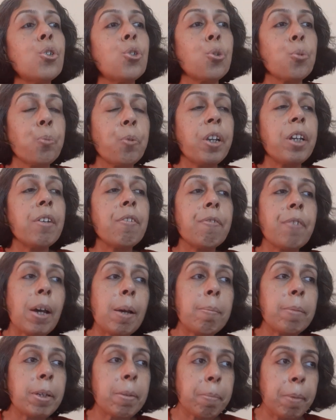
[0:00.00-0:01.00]
to bring
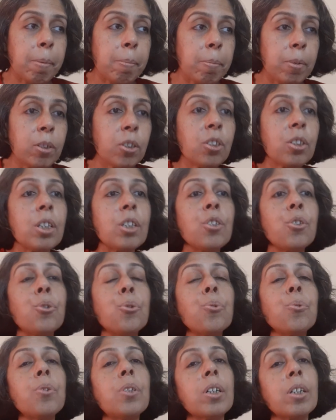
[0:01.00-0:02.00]
family members
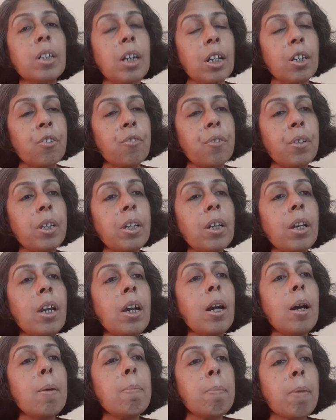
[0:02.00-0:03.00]
into the country,
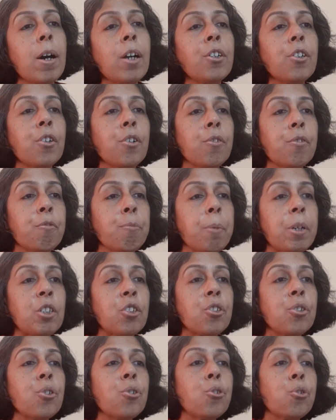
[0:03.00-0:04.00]
part of
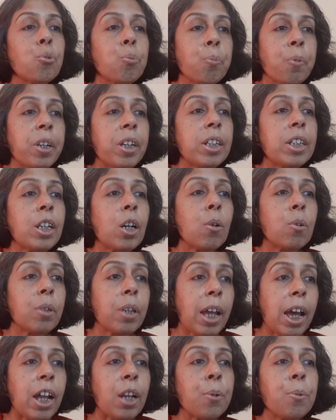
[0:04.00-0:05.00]
measures to bring
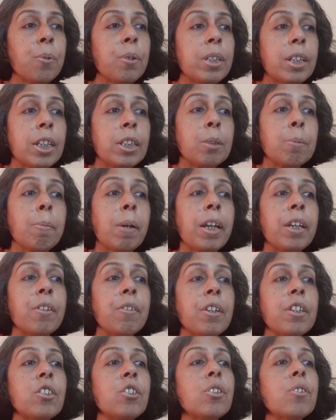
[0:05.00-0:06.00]
down annual net
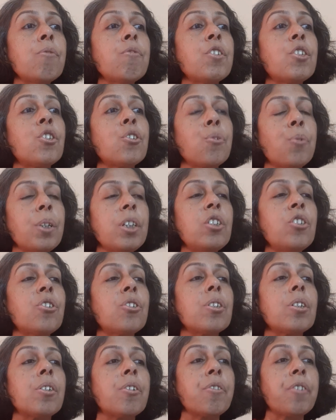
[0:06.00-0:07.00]
migration, which
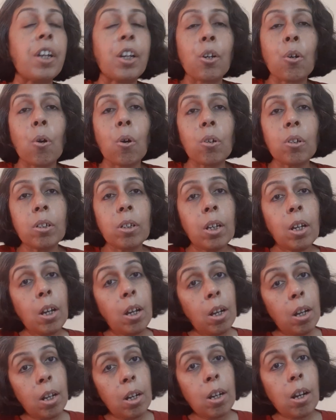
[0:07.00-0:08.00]
reached a record
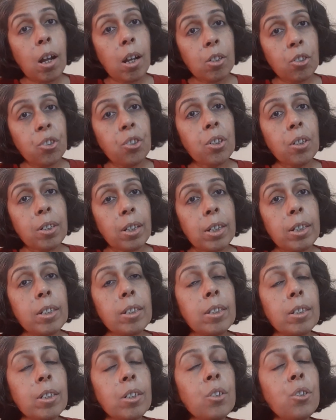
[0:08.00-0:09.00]
last year, that
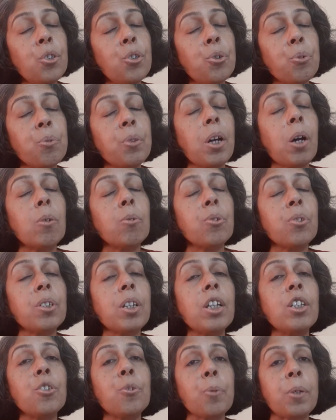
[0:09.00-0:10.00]
is in
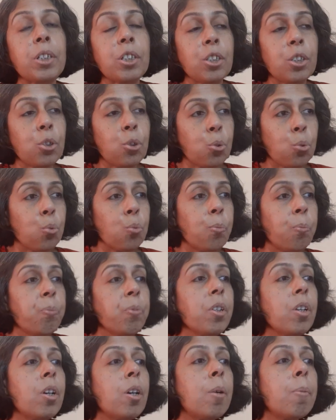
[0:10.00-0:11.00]
2022.
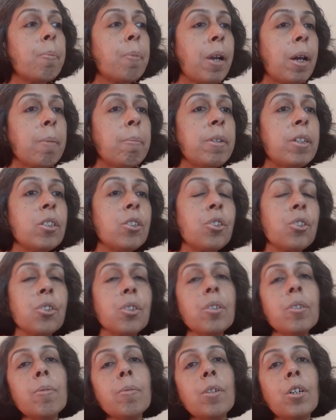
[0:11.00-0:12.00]
Prime
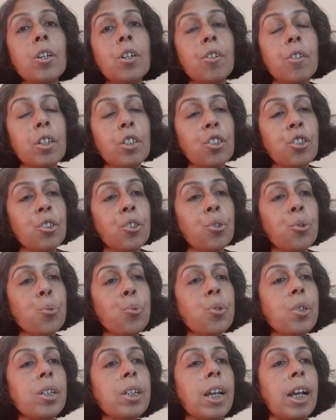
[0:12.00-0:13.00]
Minister Rishi
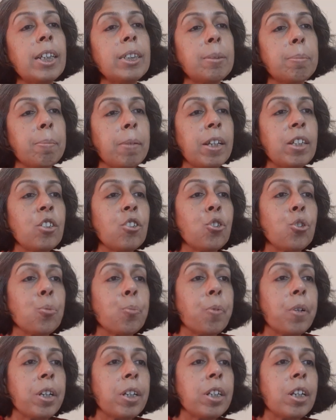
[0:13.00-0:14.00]
Sunak has pledged to
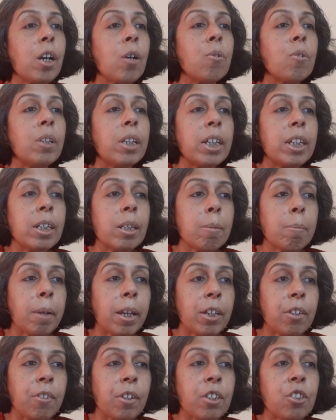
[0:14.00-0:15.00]
bring down legal
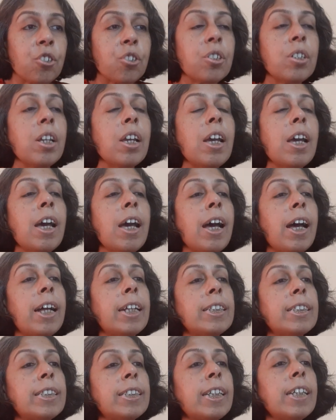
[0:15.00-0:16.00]
migration
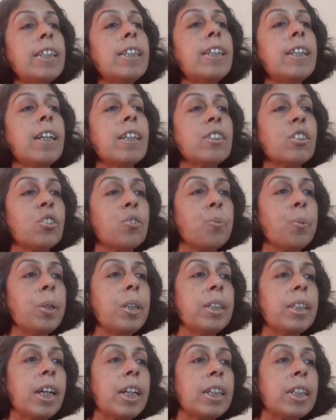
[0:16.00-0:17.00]
and said last
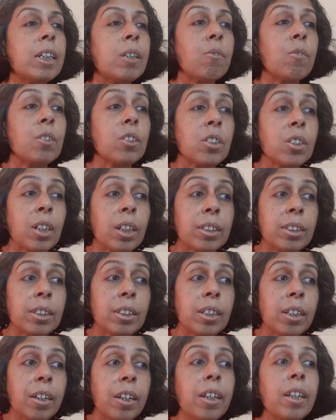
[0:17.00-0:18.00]
week that he was
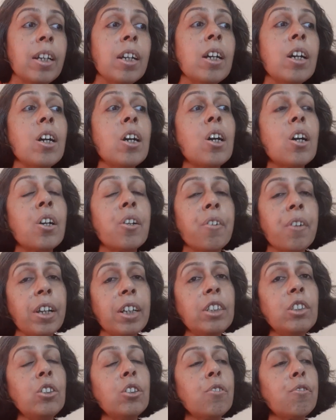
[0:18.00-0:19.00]
considering a
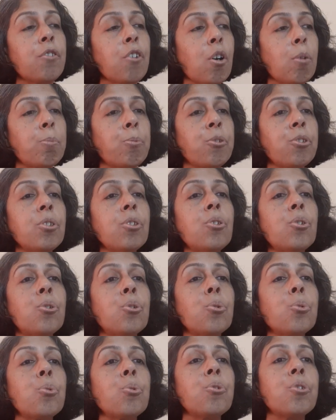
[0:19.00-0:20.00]
range of options
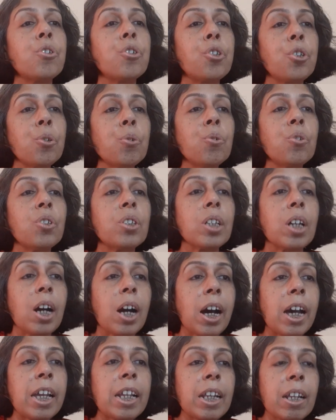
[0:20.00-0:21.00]
to reduce the
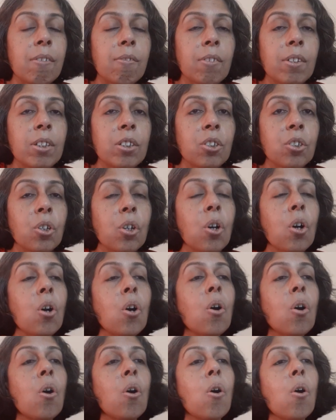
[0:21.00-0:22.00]
high levels
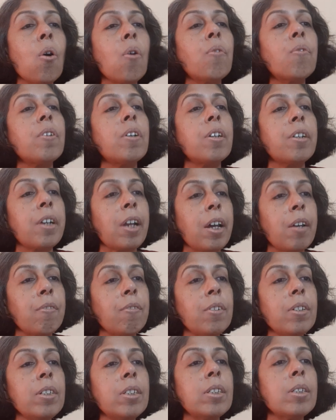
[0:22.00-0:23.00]
of
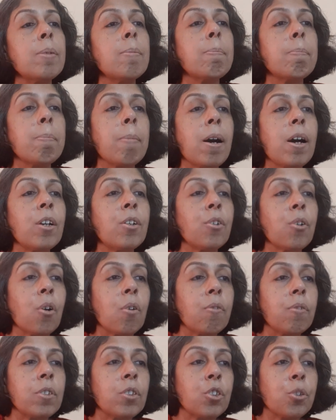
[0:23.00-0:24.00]
arrivals, part
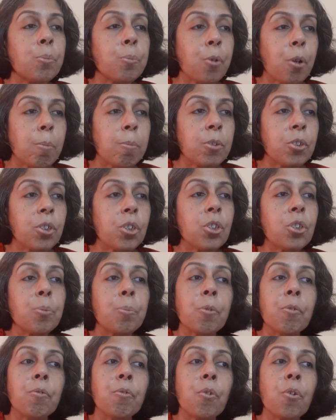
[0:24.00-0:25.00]
of his promises
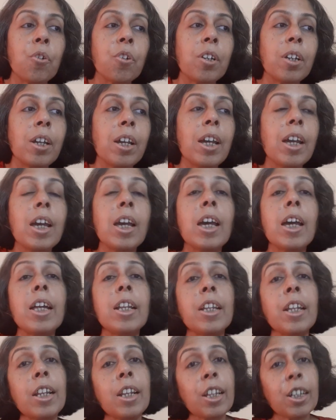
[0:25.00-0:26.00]
before
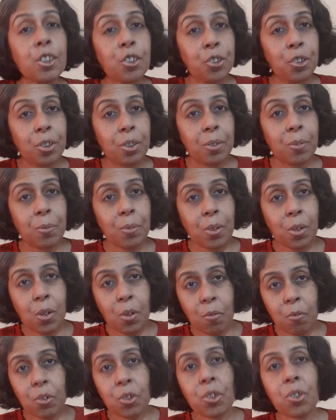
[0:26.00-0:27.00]
an election,
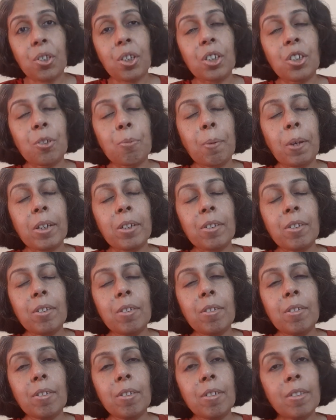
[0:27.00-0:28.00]
which is
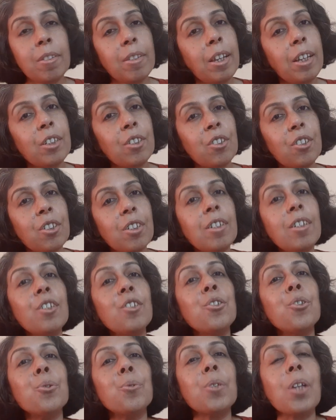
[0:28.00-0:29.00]
expected next year
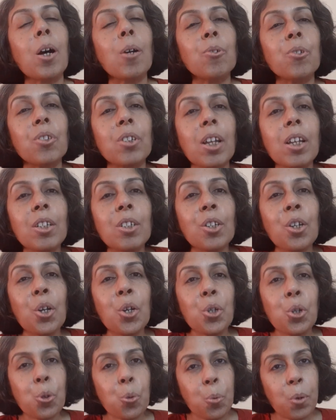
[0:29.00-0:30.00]
in
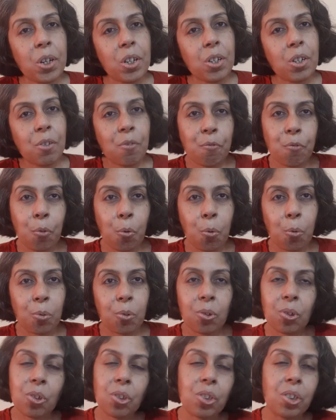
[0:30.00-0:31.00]
2024.
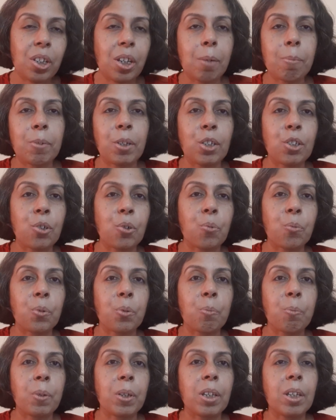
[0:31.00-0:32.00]
Stay updated with me.